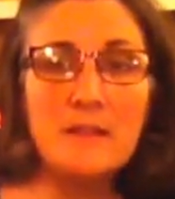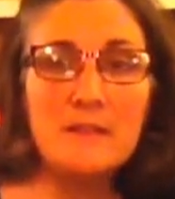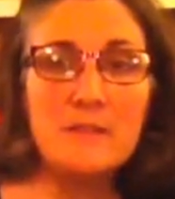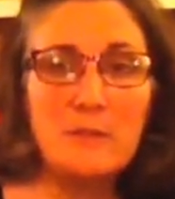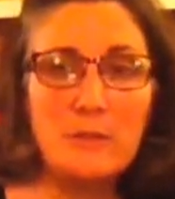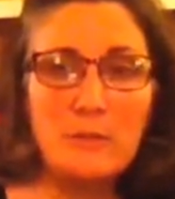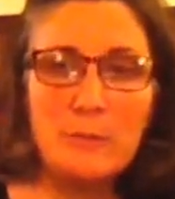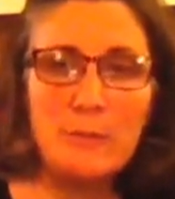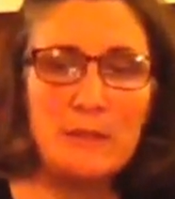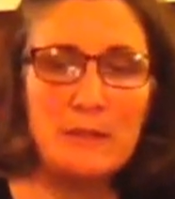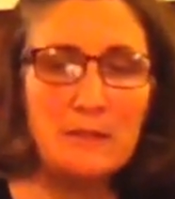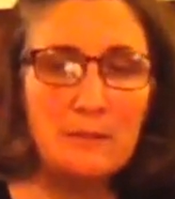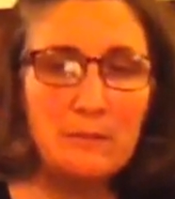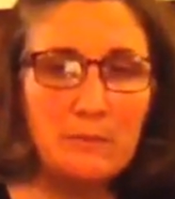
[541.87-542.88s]
So there would
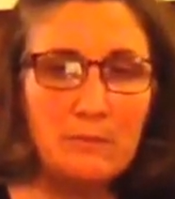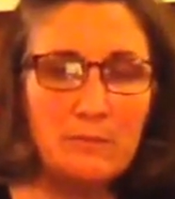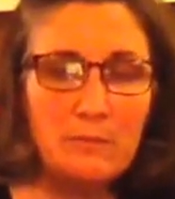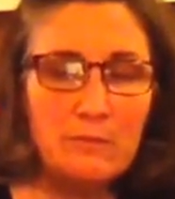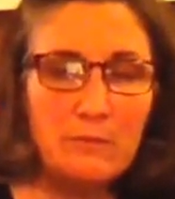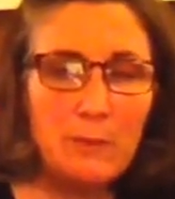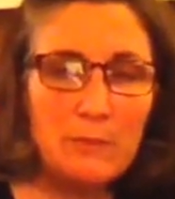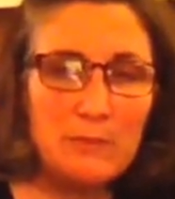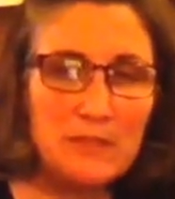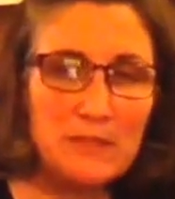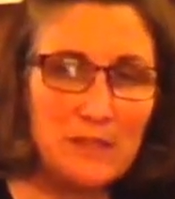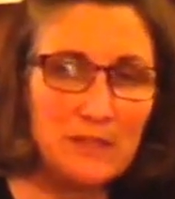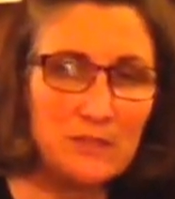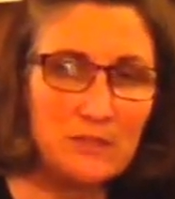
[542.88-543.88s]
be
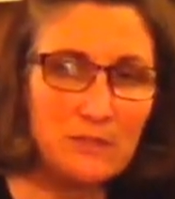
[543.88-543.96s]
representations of